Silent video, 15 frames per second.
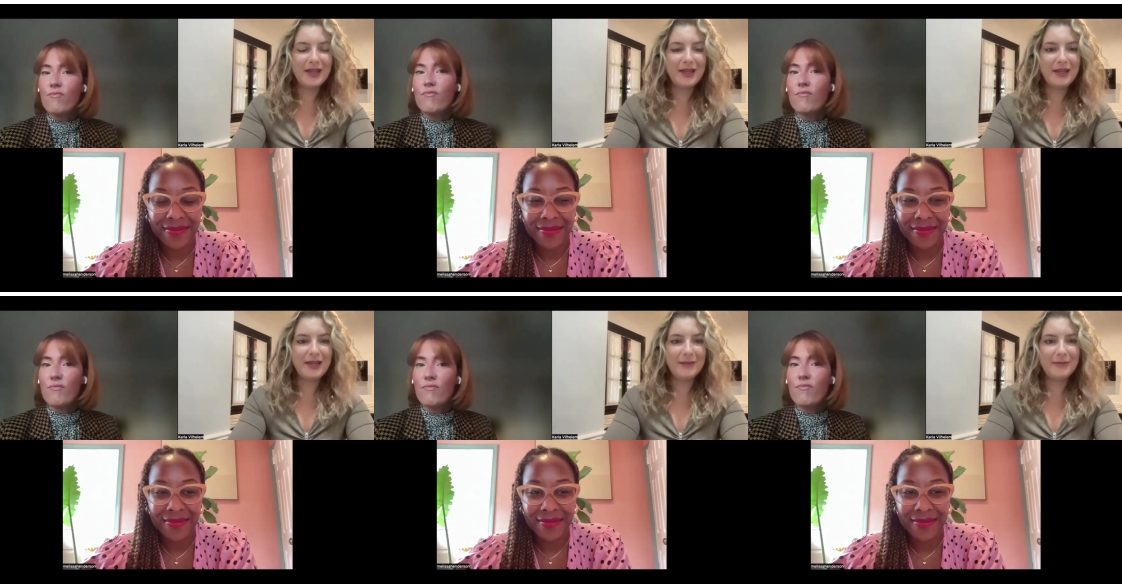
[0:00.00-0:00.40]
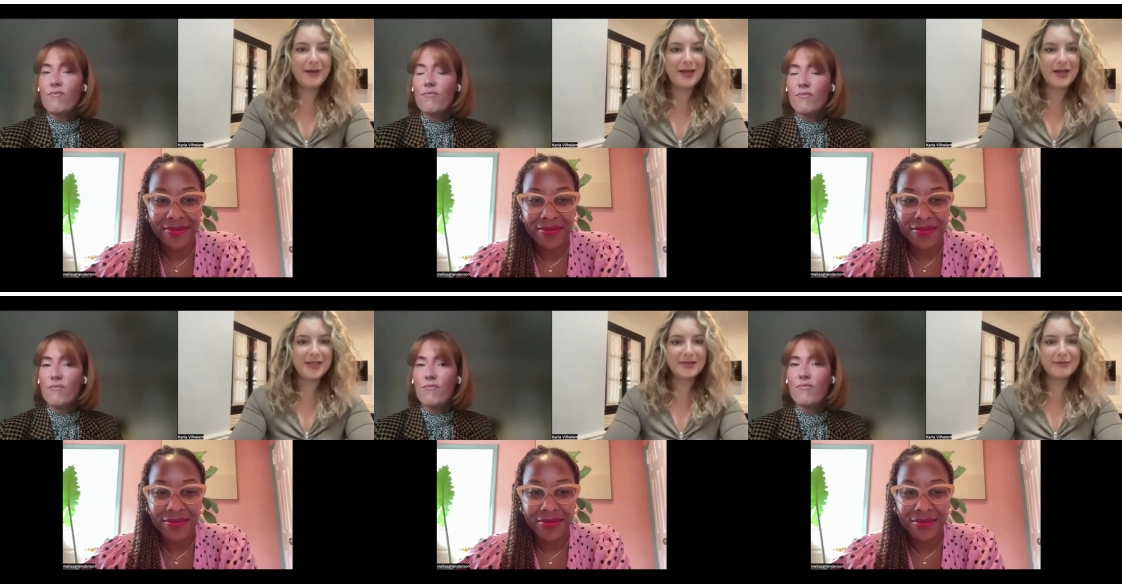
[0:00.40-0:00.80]
Speaker 1: in the
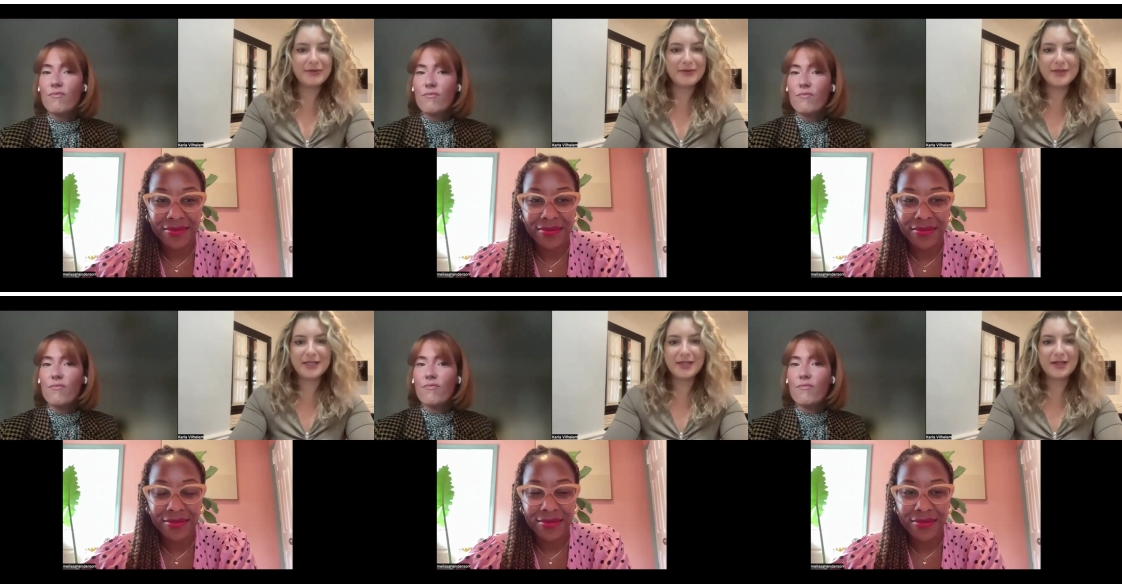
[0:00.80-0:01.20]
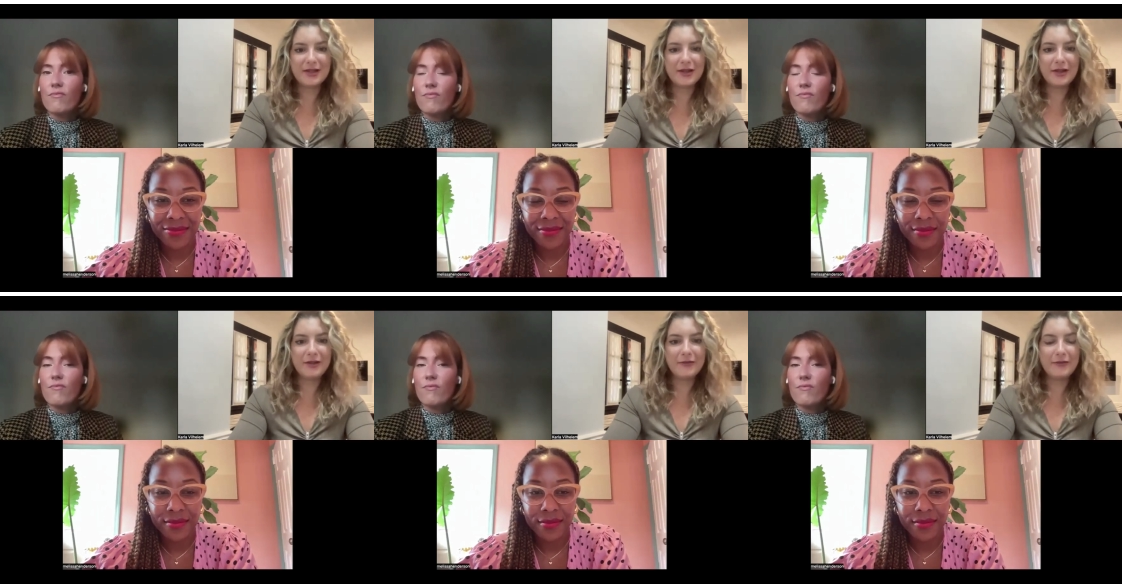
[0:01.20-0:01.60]
past we've seen a
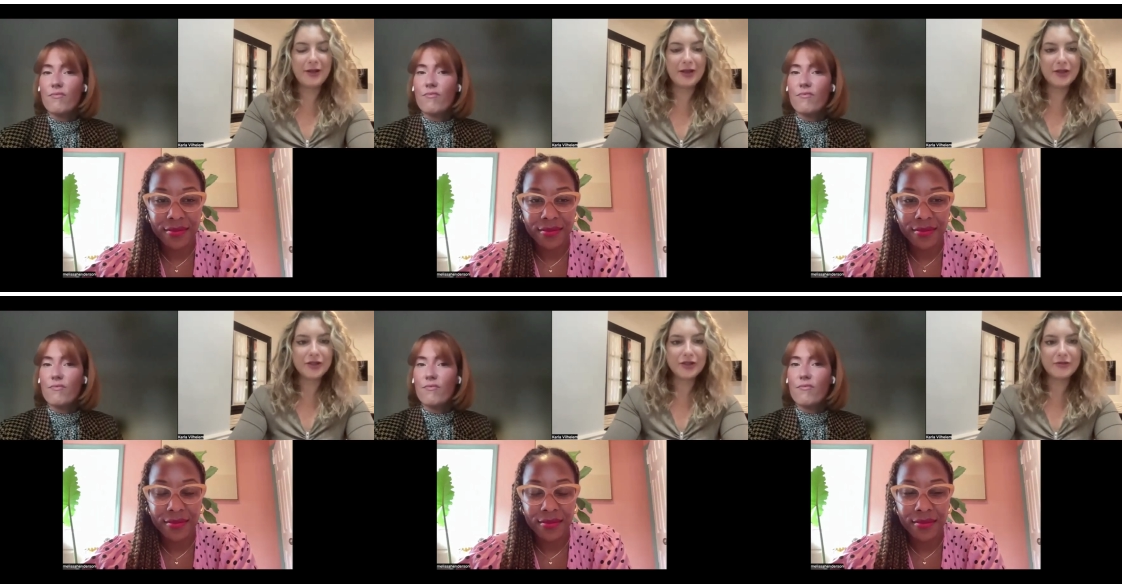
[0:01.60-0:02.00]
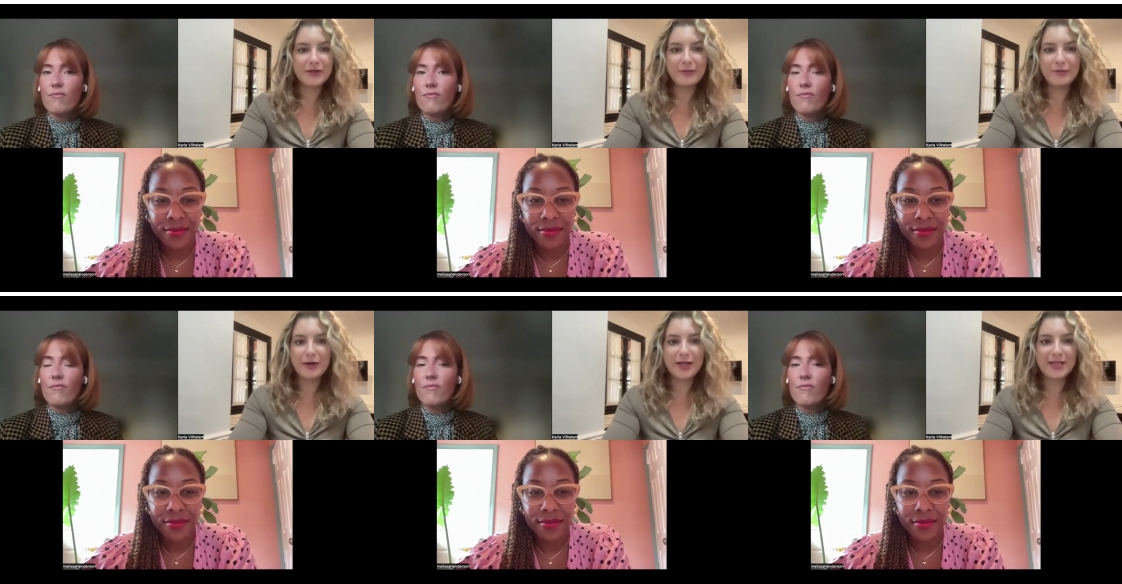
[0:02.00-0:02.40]
lot of luxury
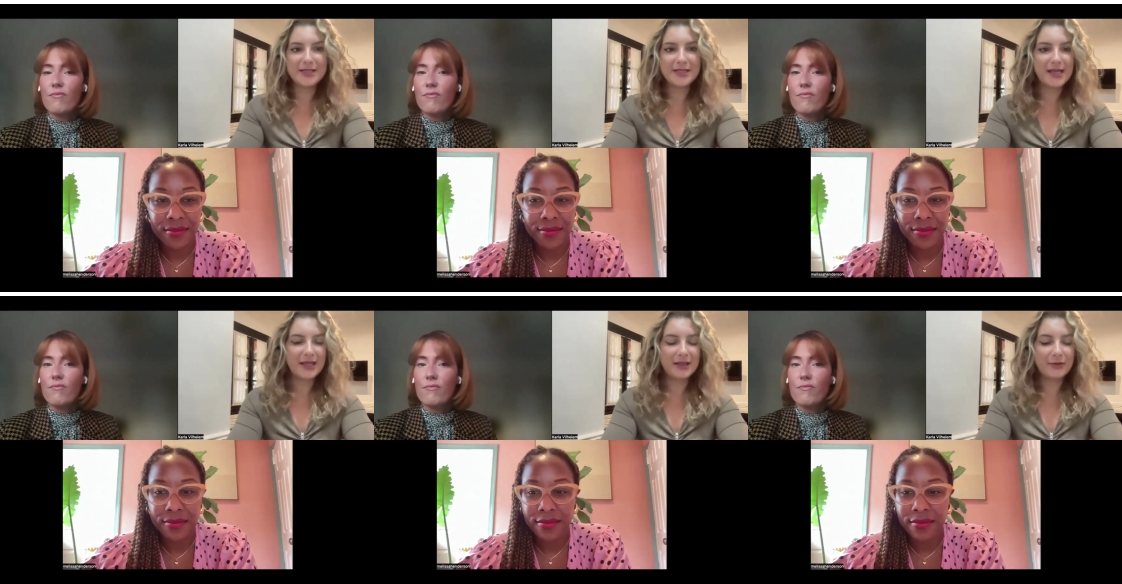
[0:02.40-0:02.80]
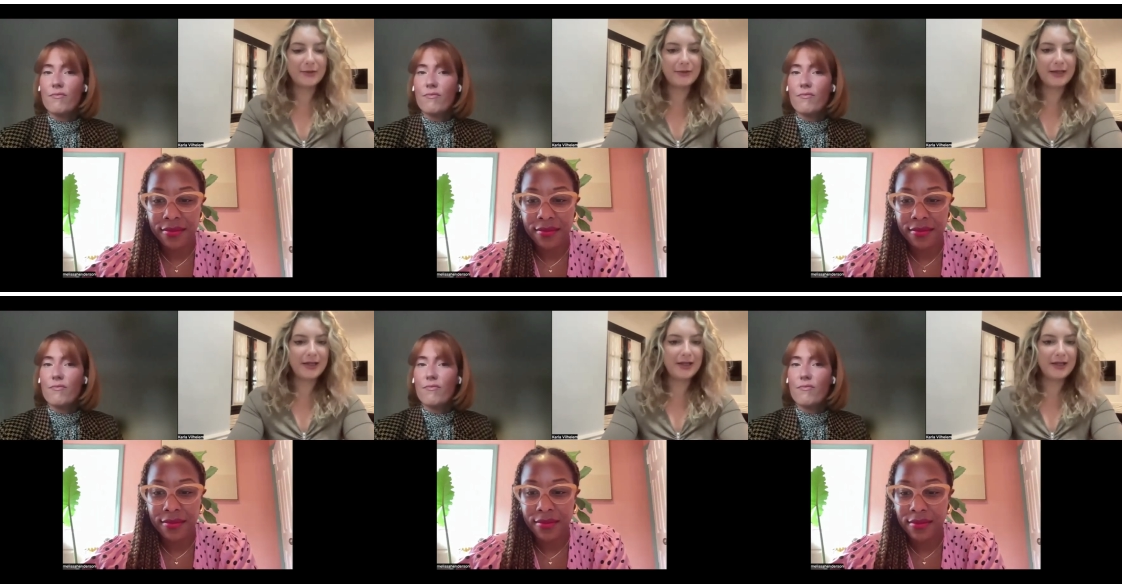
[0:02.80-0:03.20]
brands
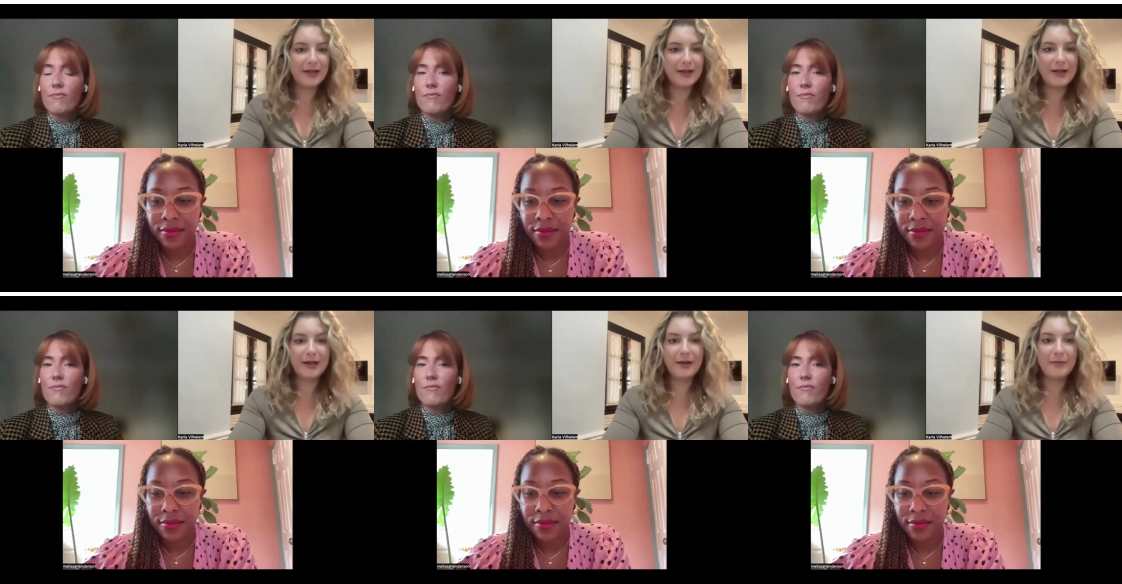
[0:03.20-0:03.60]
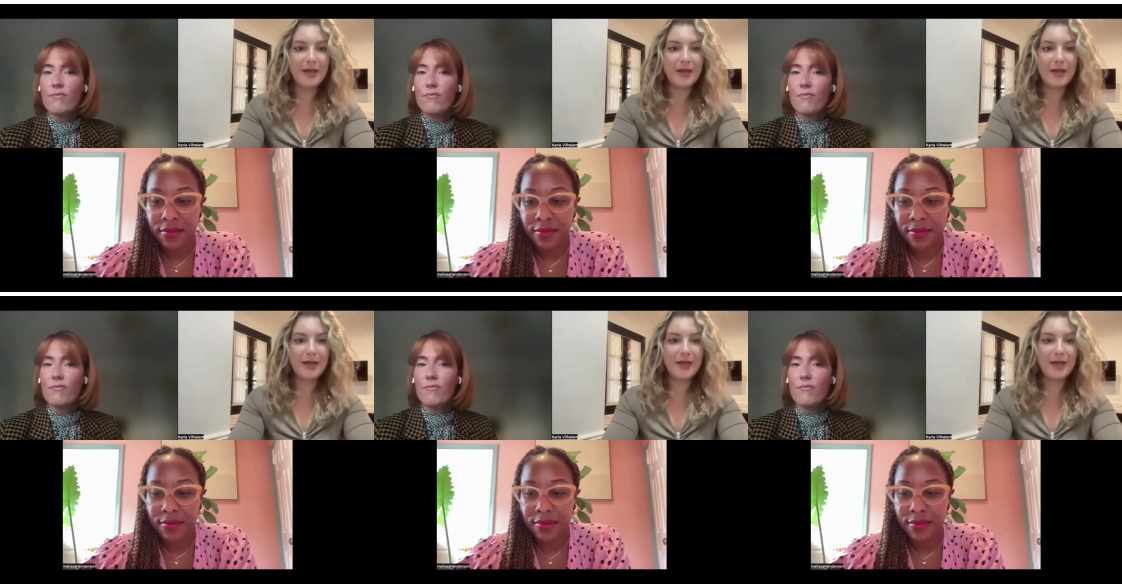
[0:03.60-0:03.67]
entering um,